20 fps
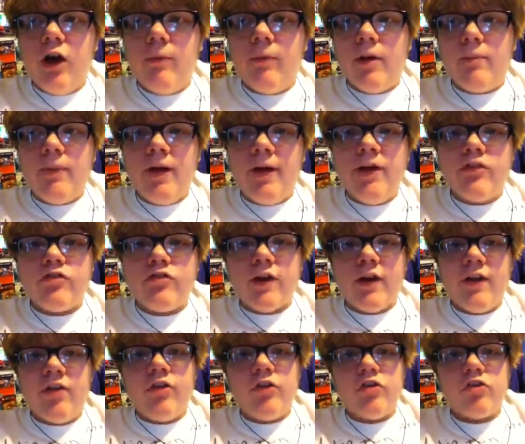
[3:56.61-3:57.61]
but it might
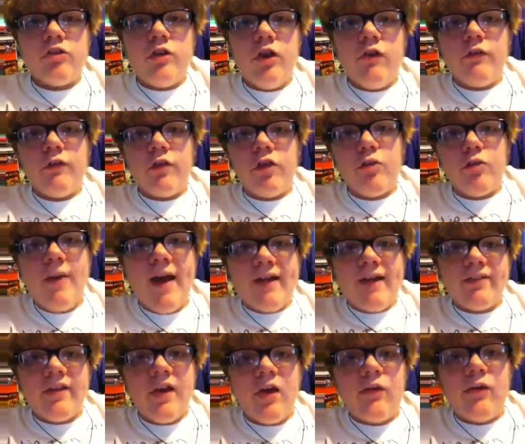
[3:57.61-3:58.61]
transition over to
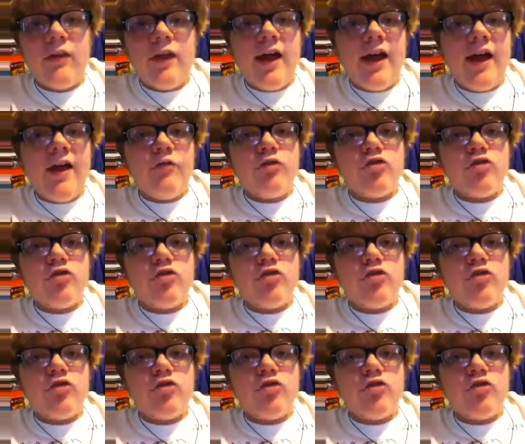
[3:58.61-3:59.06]
SmackDown Live,